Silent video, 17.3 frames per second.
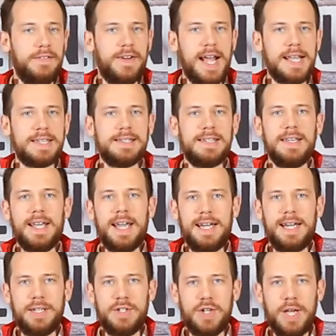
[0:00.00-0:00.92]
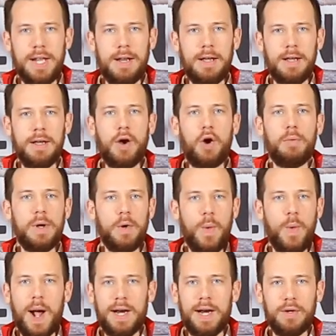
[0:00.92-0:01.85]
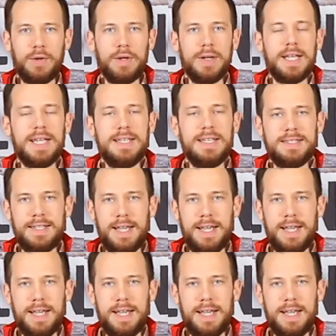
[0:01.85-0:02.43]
insects, prints, dusts, or halos,